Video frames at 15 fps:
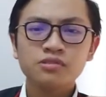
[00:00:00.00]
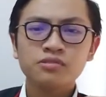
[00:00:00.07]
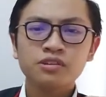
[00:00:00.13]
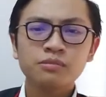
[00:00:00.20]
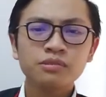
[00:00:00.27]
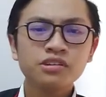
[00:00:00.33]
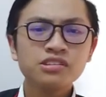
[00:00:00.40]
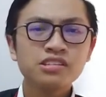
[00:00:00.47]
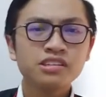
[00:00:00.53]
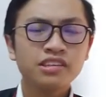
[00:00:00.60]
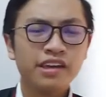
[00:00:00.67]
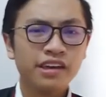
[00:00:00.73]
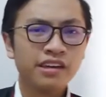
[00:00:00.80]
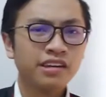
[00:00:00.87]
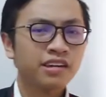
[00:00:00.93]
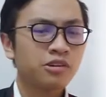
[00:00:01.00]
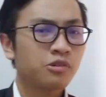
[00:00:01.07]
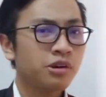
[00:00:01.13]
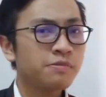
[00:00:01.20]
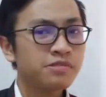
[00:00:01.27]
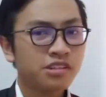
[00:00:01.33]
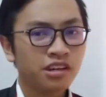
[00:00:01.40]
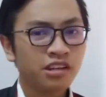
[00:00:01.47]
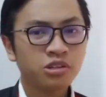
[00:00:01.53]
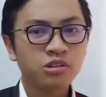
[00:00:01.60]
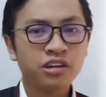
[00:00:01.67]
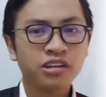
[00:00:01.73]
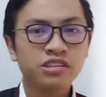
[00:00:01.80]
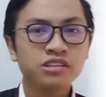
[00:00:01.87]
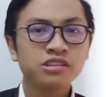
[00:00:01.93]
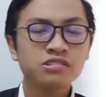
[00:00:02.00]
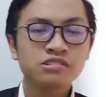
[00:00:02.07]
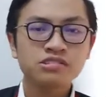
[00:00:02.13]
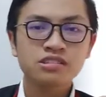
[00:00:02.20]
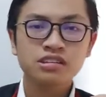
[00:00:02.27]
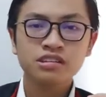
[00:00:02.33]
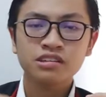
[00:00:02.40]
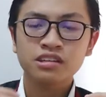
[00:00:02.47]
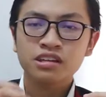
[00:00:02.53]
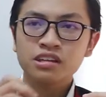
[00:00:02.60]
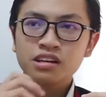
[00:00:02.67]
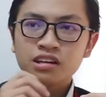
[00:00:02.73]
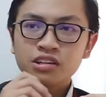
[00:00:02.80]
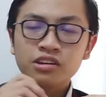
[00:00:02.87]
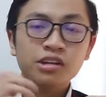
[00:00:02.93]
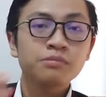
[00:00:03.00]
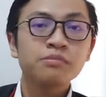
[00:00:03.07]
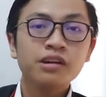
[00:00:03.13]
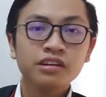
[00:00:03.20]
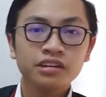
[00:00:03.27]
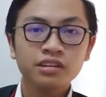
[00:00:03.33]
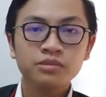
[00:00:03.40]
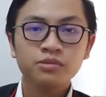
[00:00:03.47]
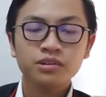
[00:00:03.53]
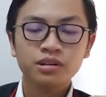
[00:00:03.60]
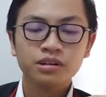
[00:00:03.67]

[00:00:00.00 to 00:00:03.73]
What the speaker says: From Logitech website you can use it, you can buy it